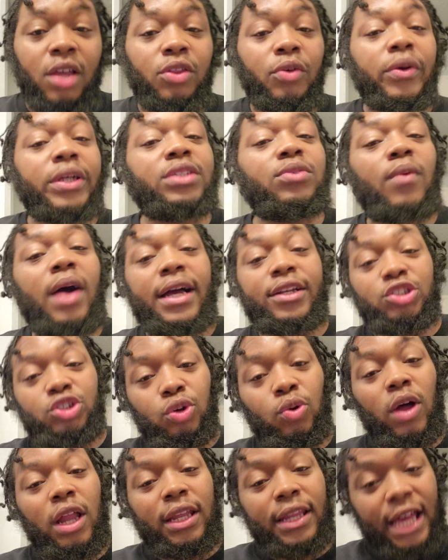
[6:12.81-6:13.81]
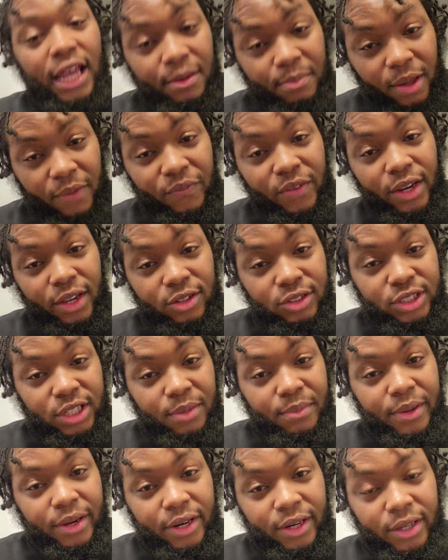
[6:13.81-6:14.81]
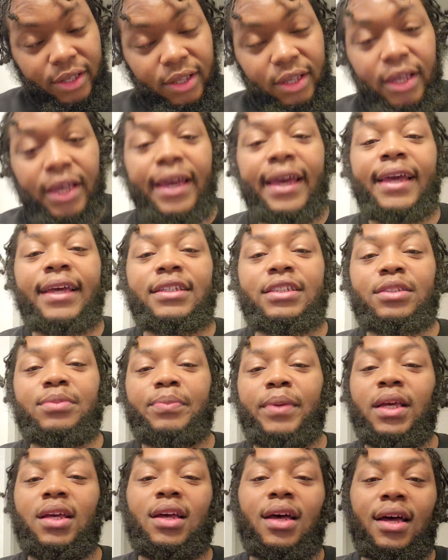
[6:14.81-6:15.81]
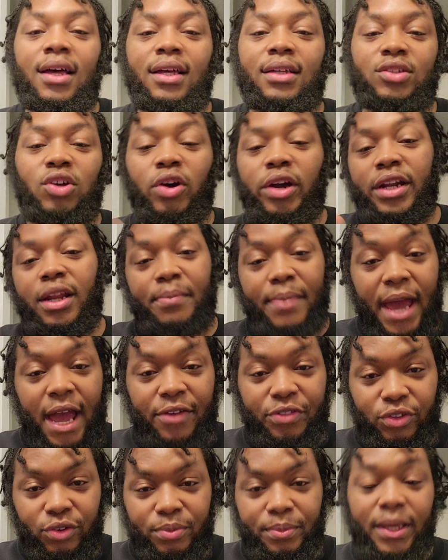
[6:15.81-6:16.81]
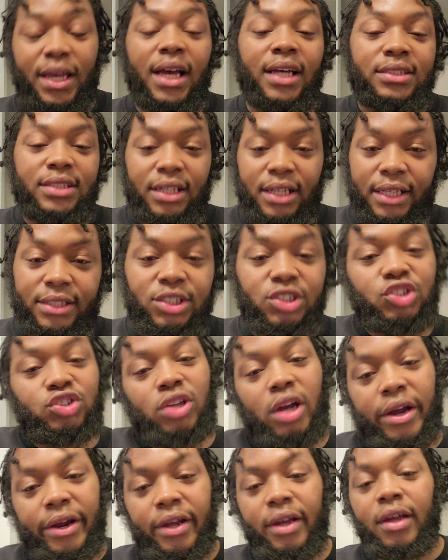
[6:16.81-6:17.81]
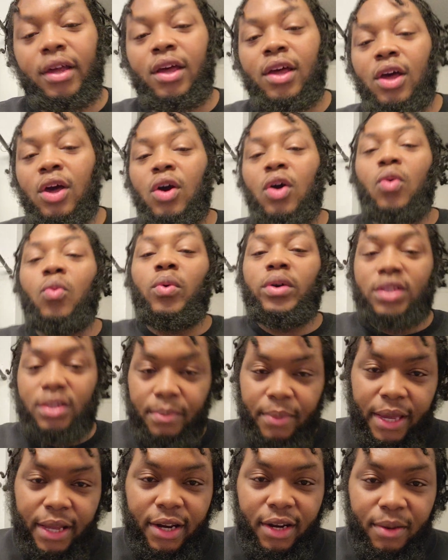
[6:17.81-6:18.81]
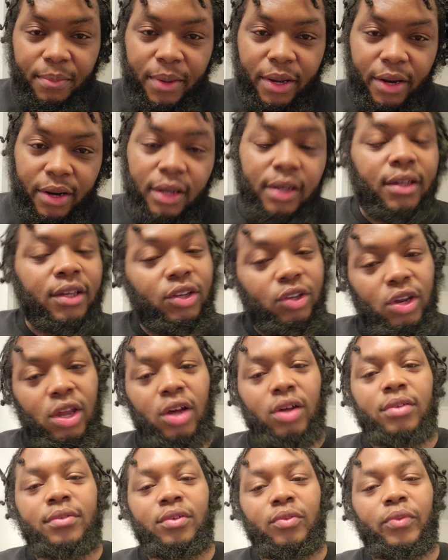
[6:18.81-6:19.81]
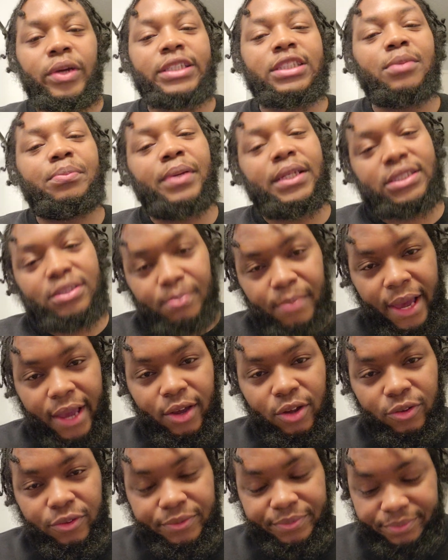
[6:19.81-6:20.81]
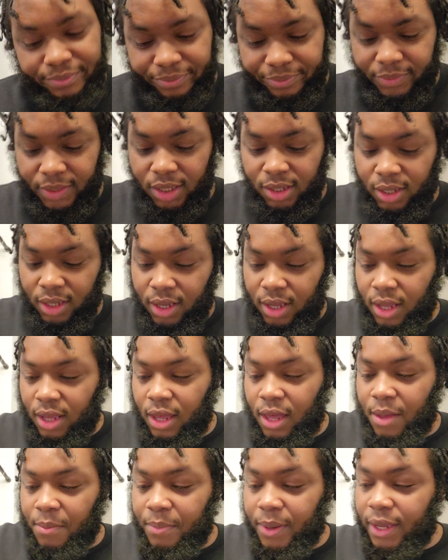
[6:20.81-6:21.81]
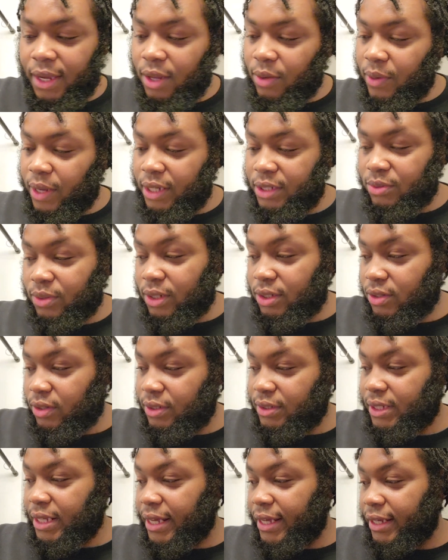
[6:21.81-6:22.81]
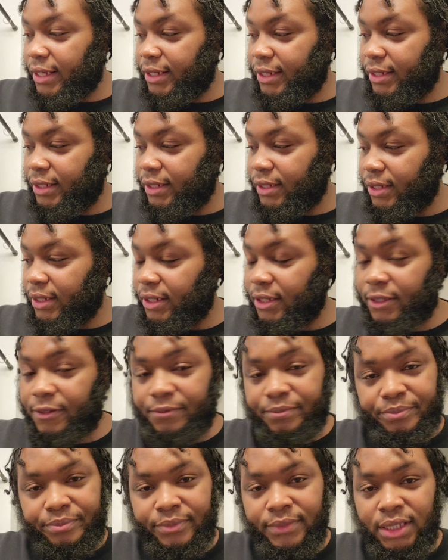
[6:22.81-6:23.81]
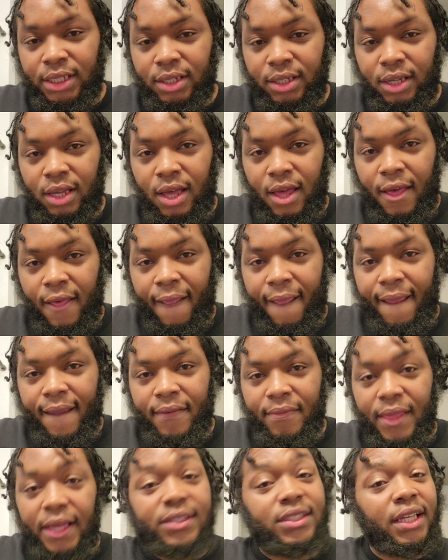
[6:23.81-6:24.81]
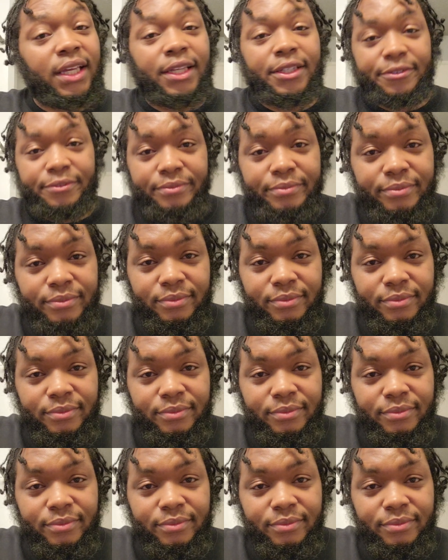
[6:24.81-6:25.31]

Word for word: The reason why I do a lot of my videos in the mirror is because, or in the bathroom, because I like to start with the man in the mirror. You know, rest in peace to Michael. But anyways, what I am gonna say. Um, that's it.